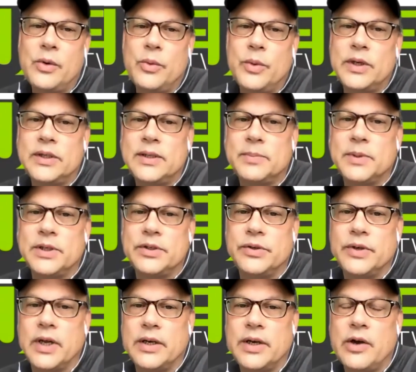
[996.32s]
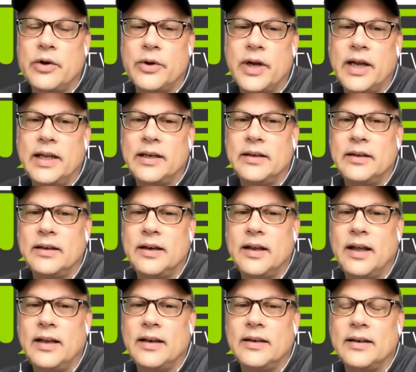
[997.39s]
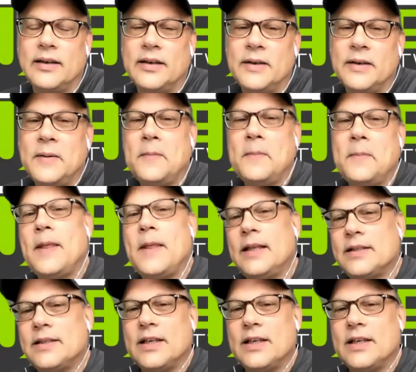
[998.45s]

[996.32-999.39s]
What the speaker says: We simply do not know. And it's